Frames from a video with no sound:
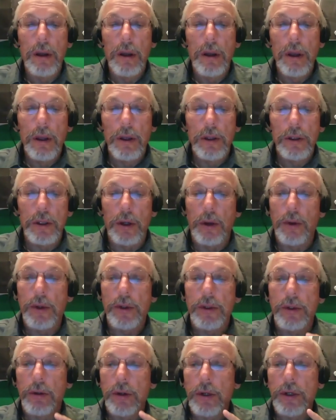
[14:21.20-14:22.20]
So the
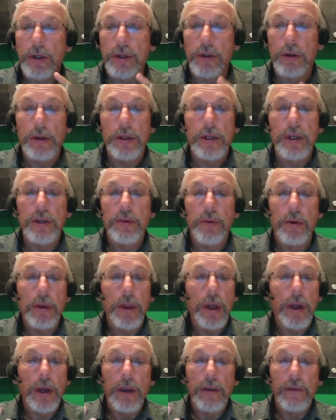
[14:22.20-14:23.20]
sort of sources we're
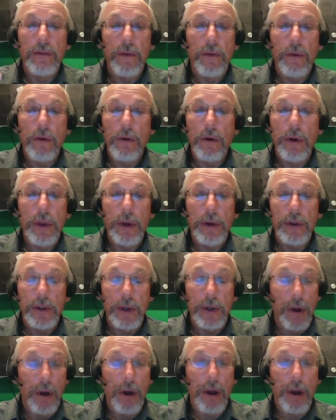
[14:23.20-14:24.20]
looking for, there's
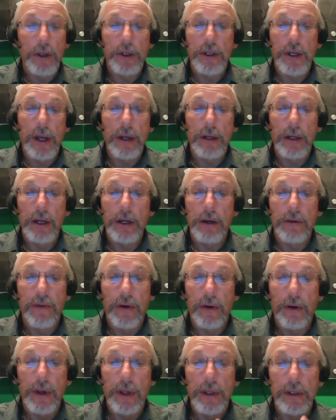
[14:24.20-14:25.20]
on-channel
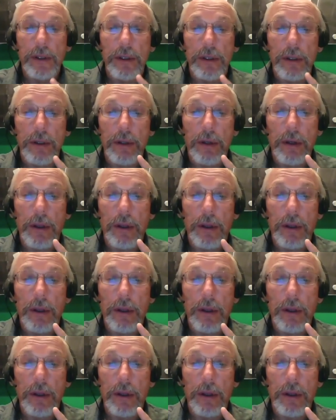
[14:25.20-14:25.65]
interference,